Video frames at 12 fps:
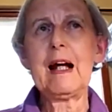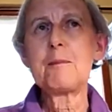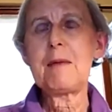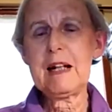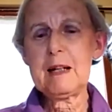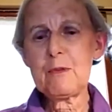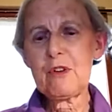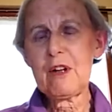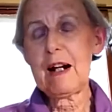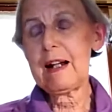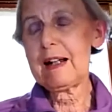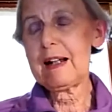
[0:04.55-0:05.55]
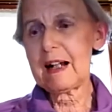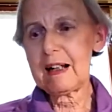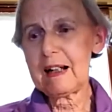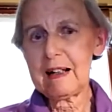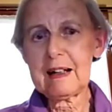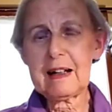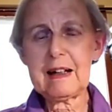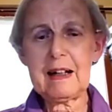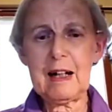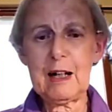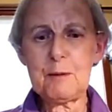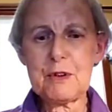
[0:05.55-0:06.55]
My name's Eileen.
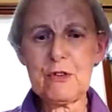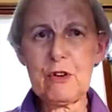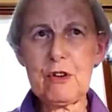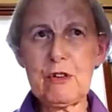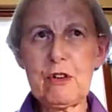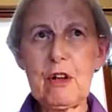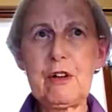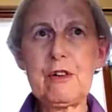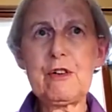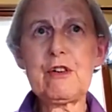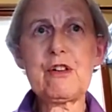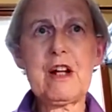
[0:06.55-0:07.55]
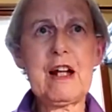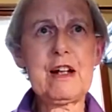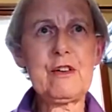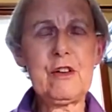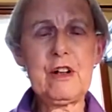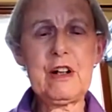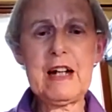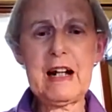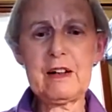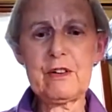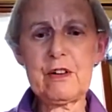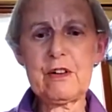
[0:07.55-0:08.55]
I'm a sociologist and
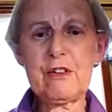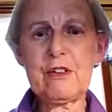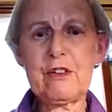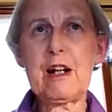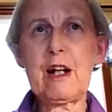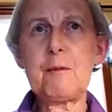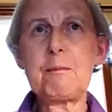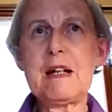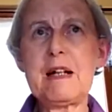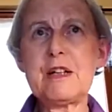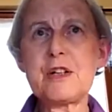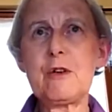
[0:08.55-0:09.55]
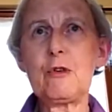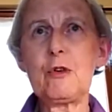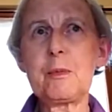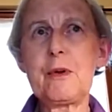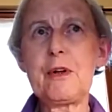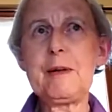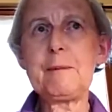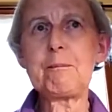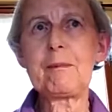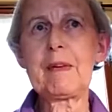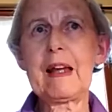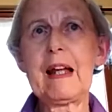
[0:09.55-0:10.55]
genealogist, and I'm based in Albury.
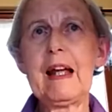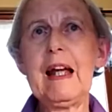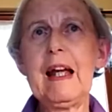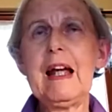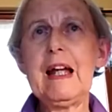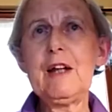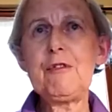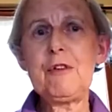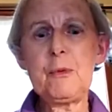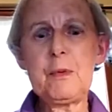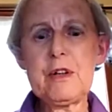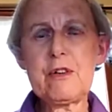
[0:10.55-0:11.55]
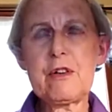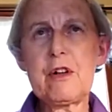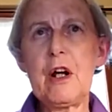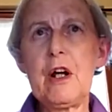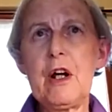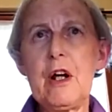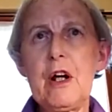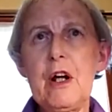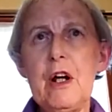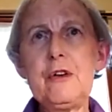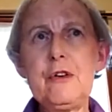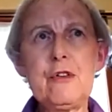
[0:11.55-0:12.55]
If you wish, you can
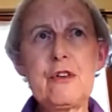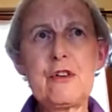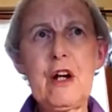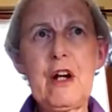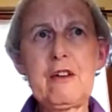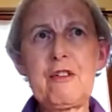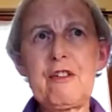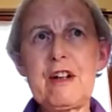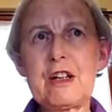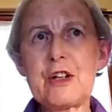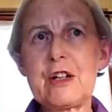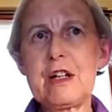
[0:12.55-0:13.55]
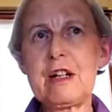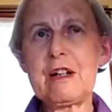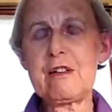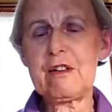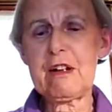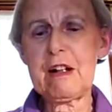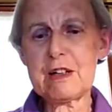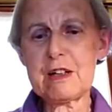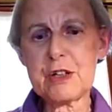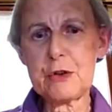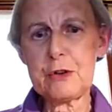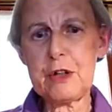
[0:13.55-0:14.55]
use the chat function to tell
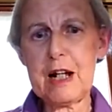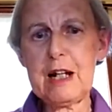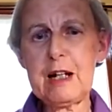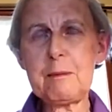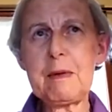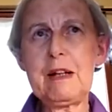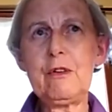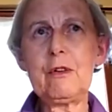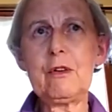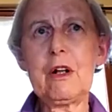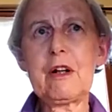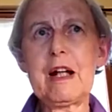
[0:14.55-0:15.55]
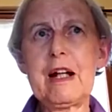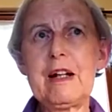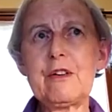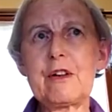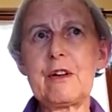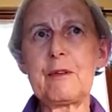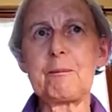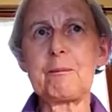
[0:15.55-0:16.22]
us your name and your location.